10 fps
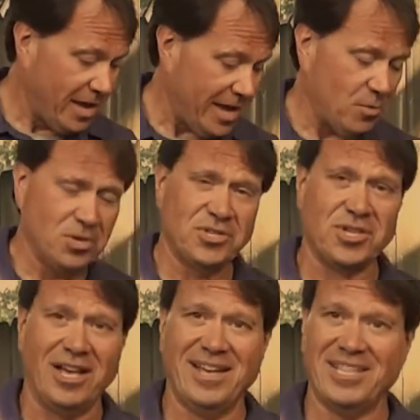
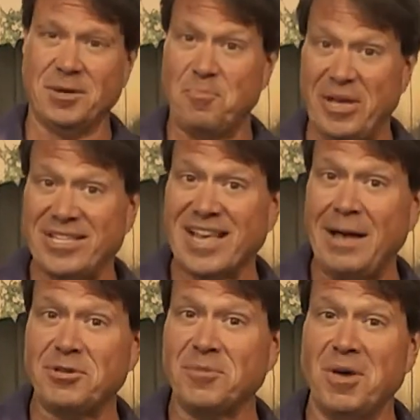It's a big
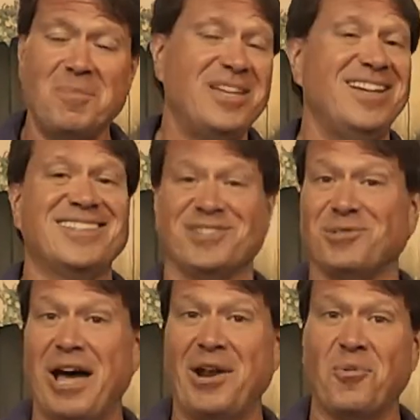time commitment, it's a
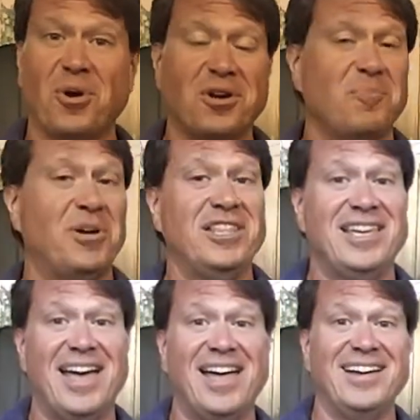lot of work, but in
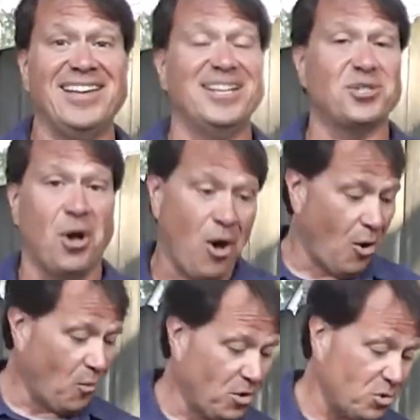the end, it's
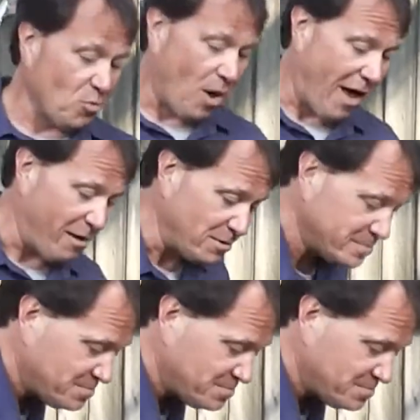all worthwhile.